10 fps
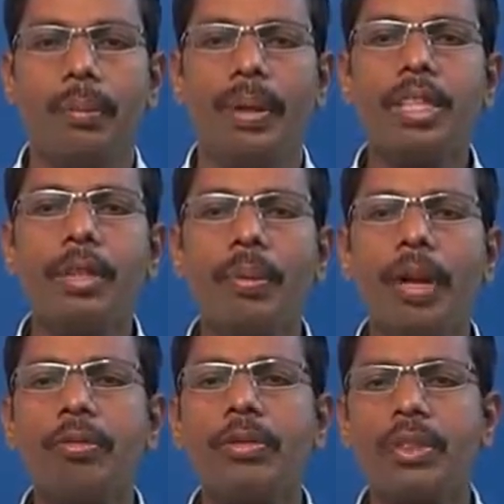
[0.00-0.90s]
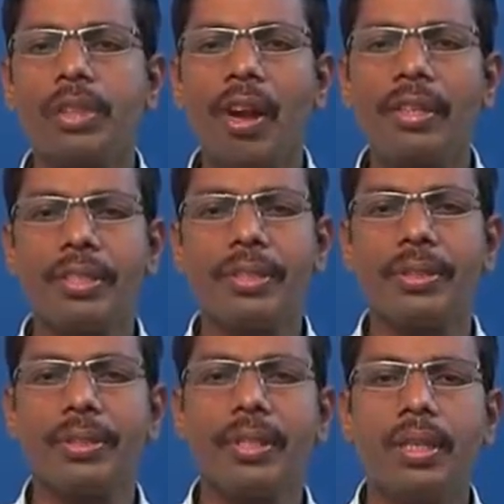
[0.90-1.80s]
Principle of
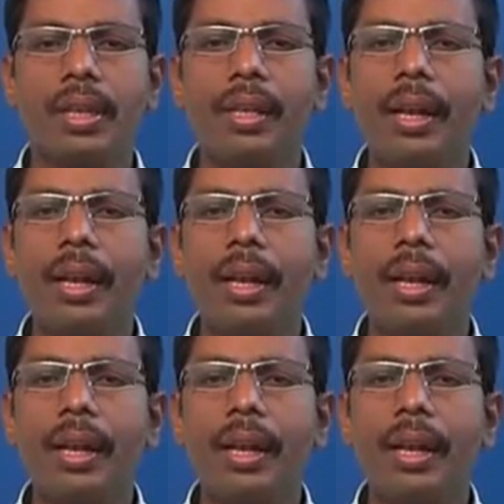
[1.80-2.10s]
choices.